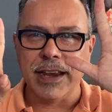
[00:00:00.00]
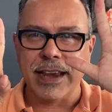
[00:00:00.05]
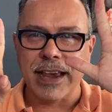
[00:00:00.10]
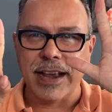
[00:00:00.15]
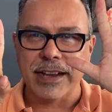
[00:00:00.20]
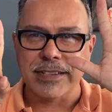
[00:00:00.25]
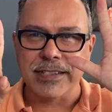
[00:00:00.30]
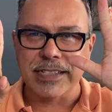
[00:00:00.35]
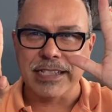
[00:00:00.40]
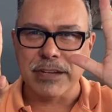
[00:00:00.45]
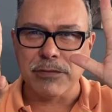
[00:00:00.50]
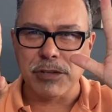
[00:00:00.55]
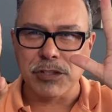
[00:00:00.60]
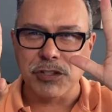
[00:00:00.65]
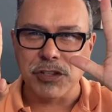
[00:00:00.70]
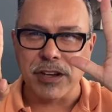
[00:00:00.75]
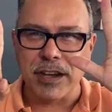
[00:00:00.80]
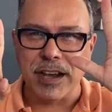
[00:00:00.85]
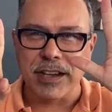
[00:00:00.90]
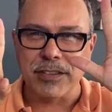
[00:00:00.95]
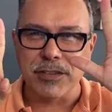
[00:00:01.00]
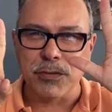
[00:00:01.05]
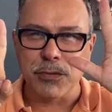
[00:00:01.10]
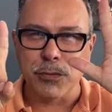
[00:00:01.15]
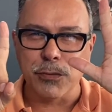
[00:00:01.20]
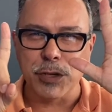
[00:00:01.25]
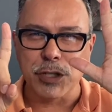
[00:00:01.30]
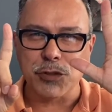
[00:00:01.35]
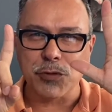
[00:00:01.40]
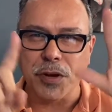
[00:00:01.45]
can't see which
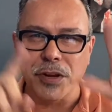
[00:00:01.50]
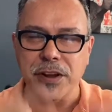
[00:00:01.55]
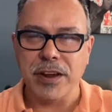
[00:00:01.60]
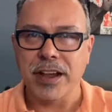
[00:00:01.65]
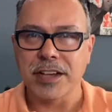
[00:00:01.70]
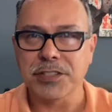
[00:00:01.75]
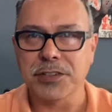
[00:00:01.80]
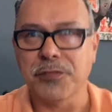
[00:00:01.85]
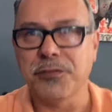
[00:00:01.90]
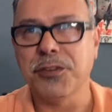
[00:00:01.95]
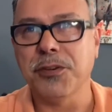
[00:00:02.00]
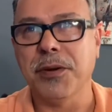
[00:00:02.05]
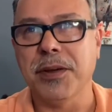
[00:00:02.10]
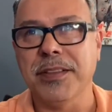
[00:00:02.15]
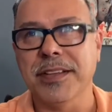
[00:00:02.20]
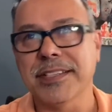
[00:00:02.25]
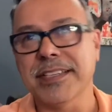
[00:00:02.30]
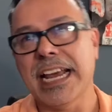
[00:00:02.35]
way you guys are viewing this.